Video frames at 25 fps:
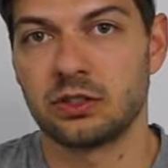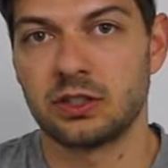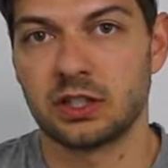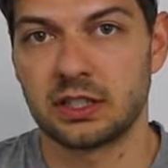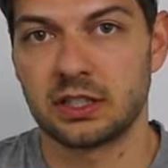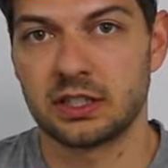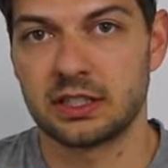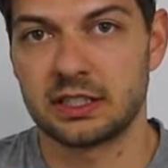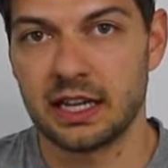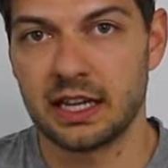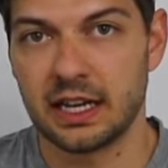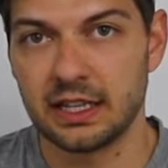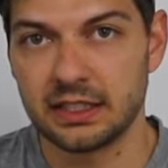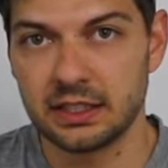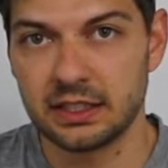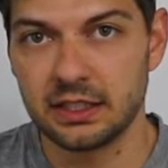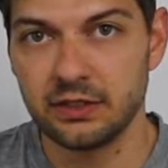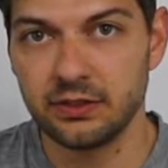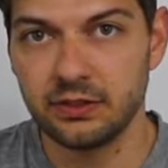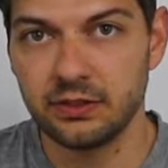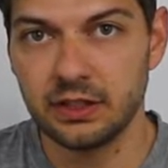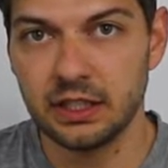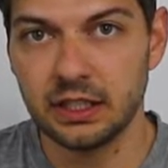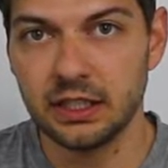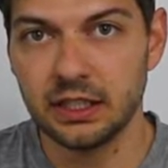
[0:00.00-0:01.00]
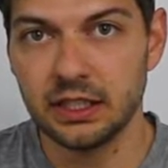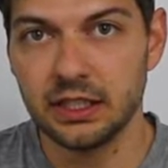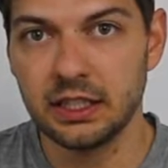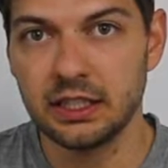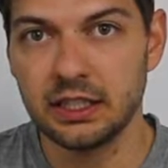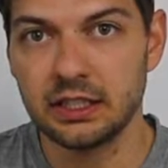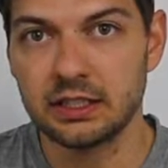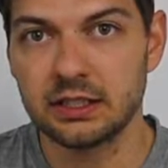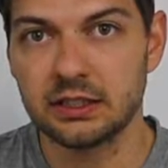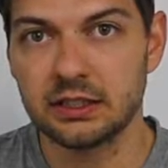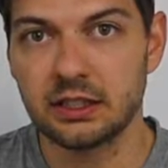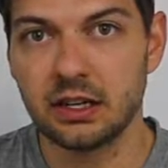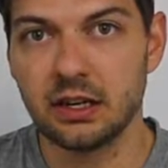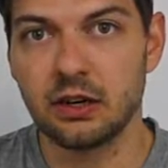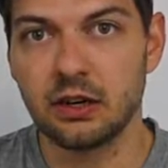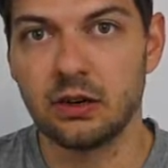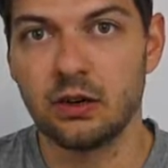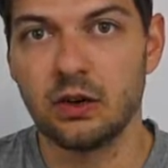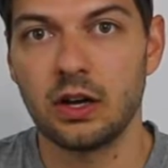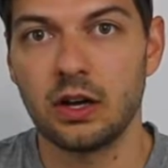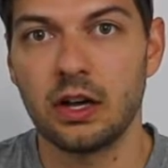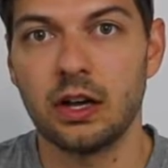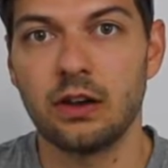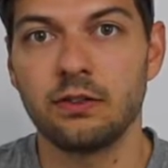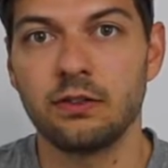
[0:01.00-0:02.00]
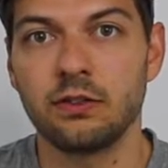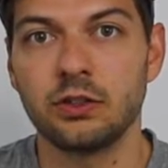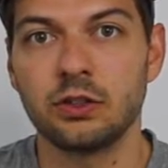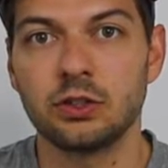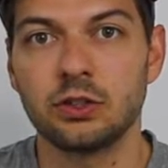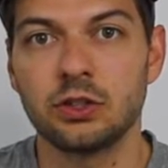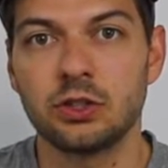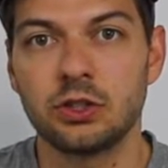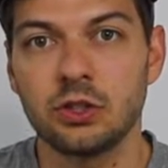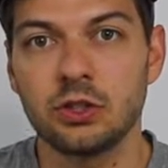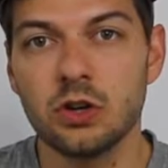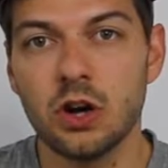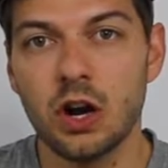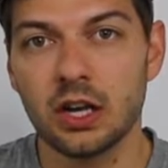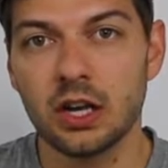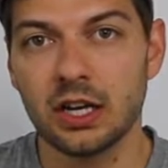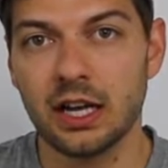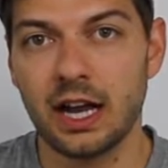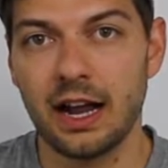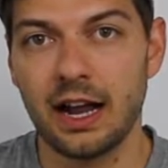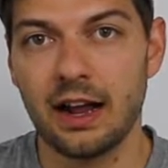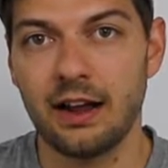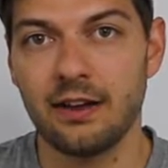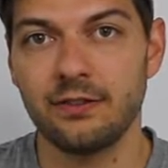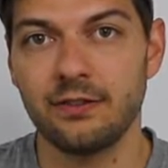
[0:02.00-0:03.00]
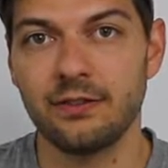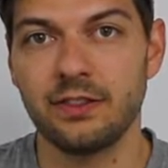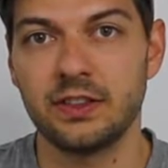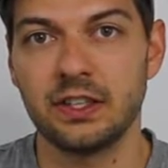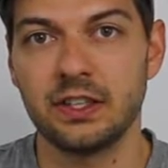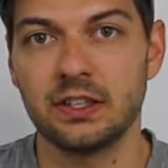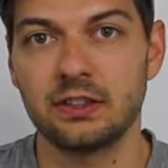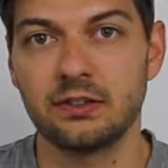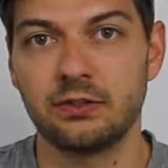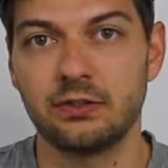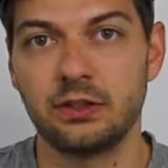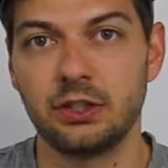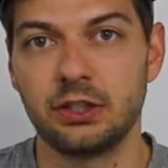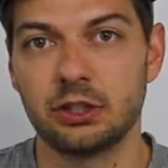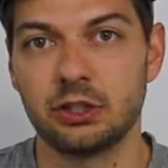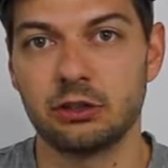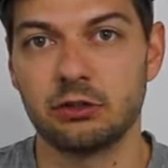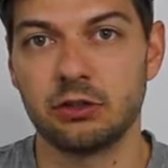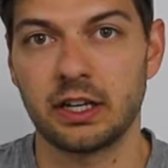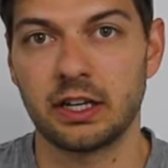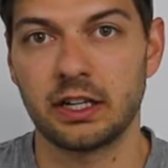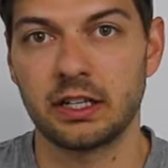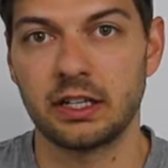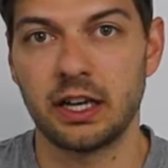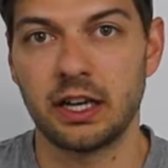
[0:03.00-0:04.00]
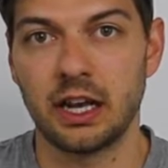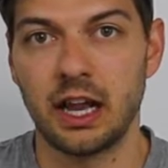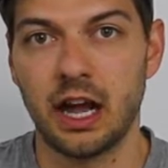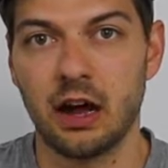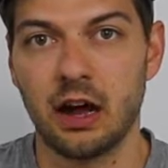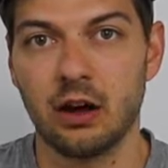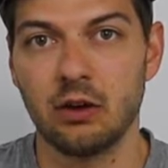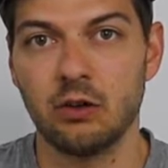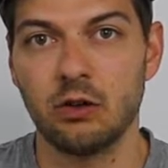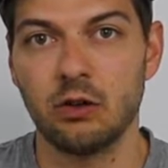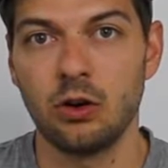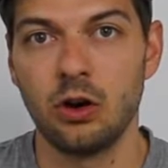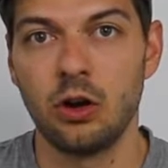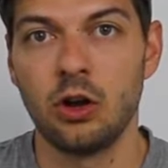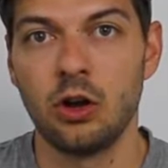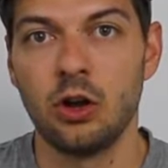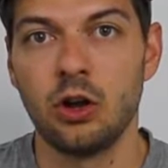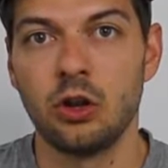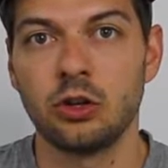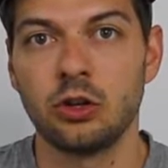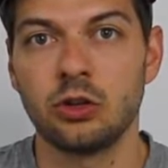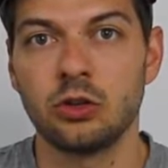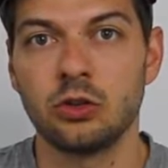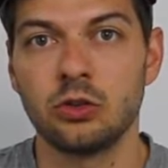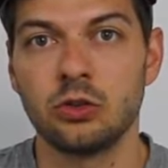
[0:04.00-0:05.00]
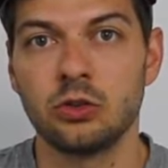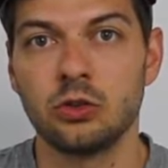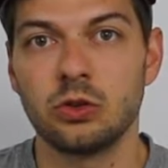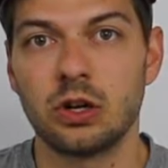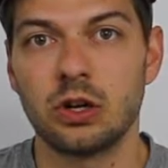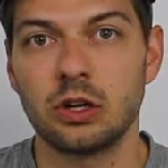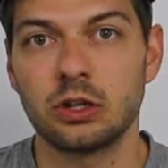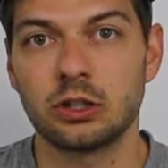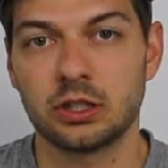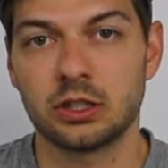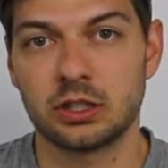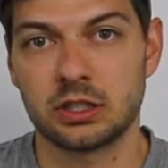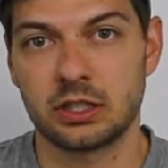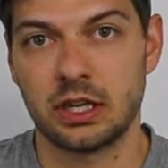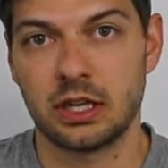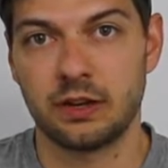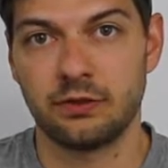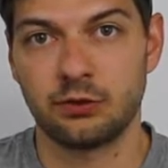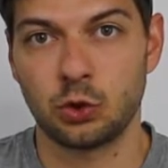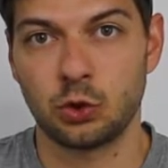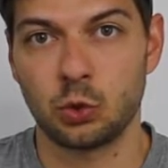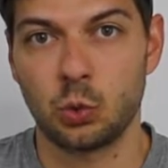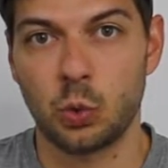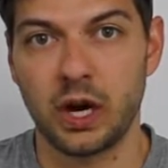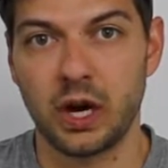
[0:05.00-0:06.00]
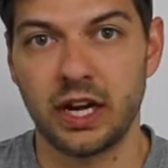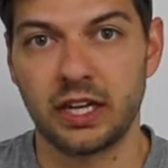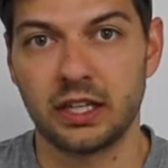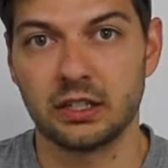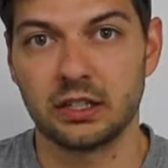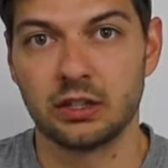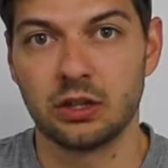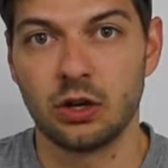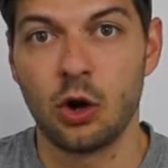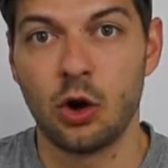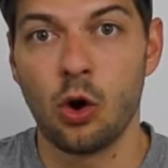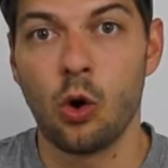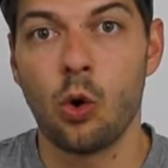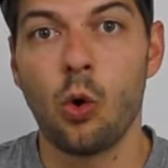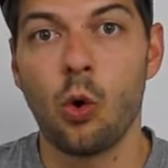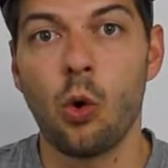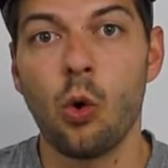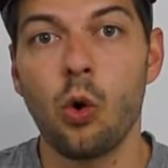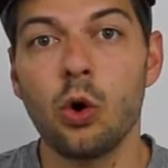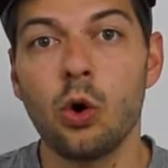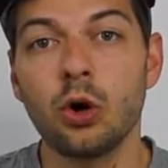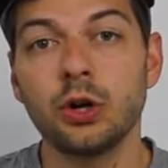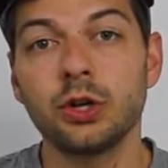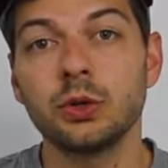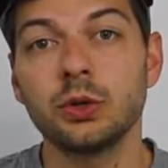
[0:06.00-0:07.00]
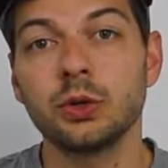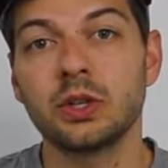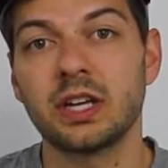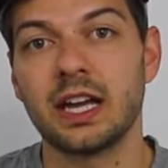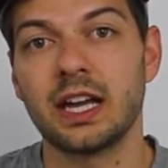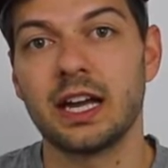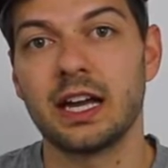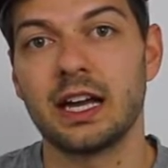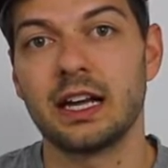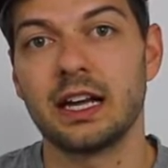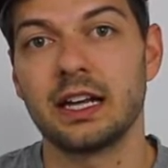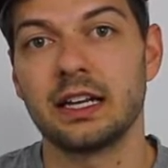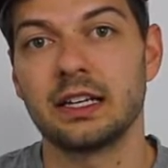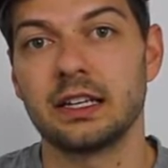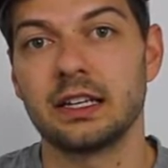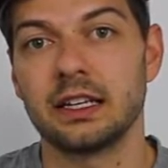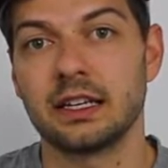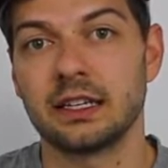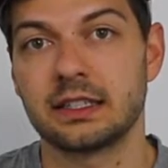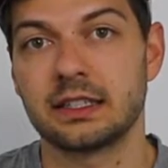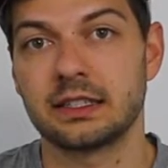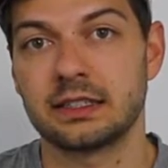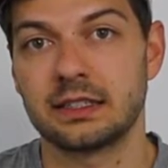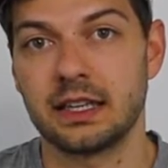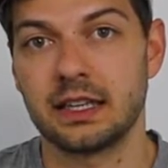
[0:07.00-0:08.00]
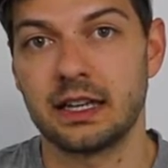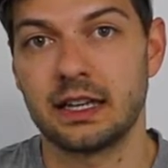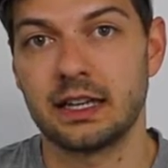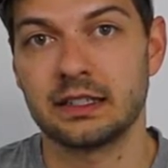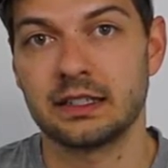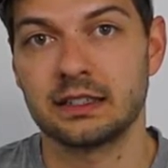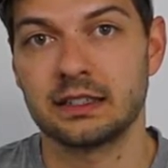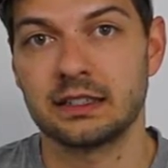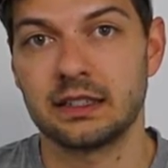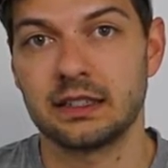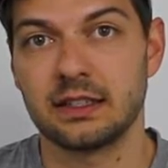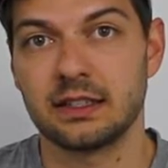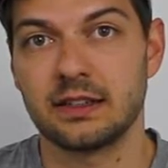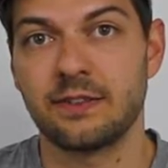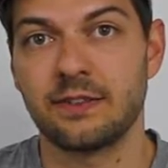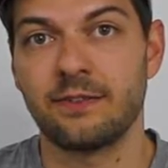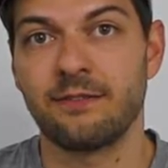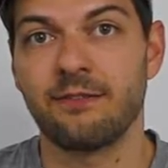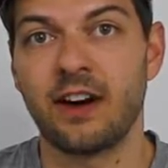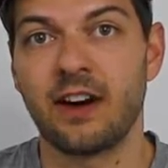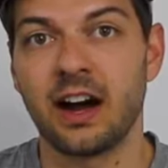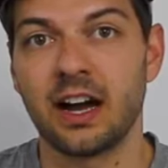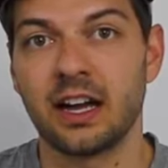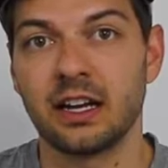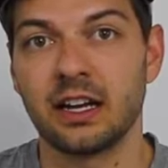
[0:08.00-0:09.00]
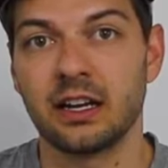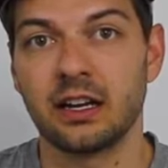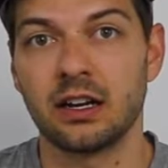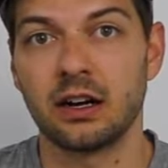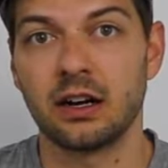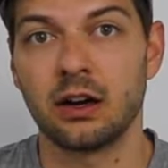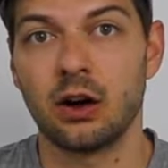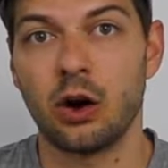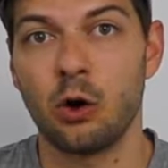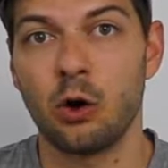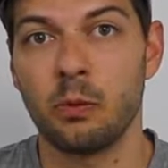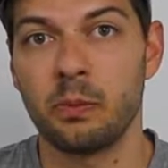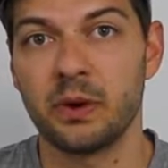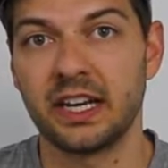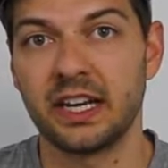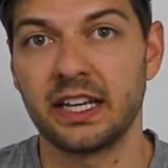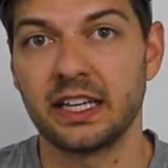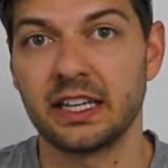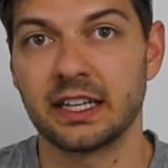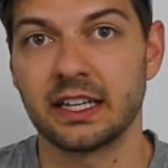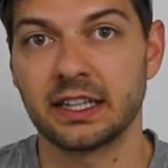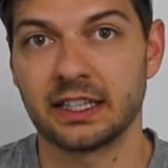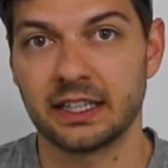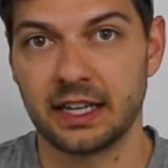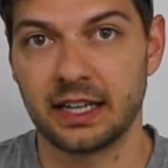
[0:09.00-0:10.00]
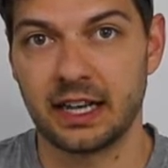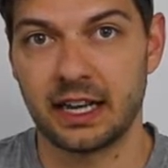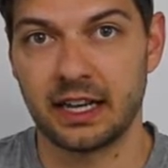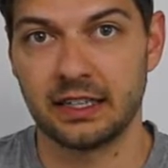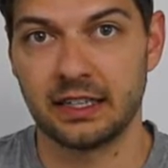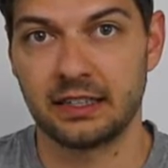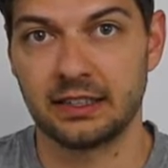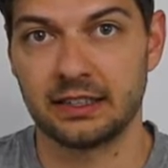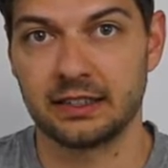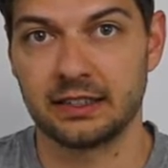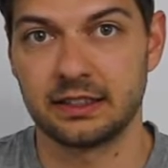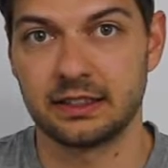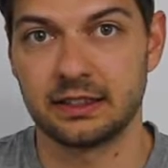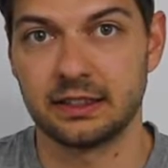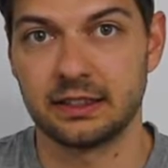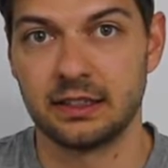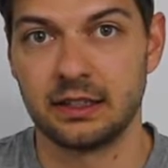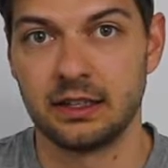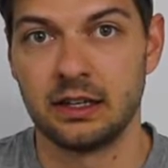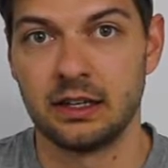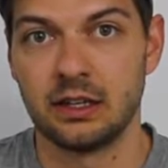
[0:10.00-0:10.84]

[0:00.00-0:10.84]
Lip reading: successively, so if you do not have this feature right now, you just have to wait. Or you can access it via opening a case.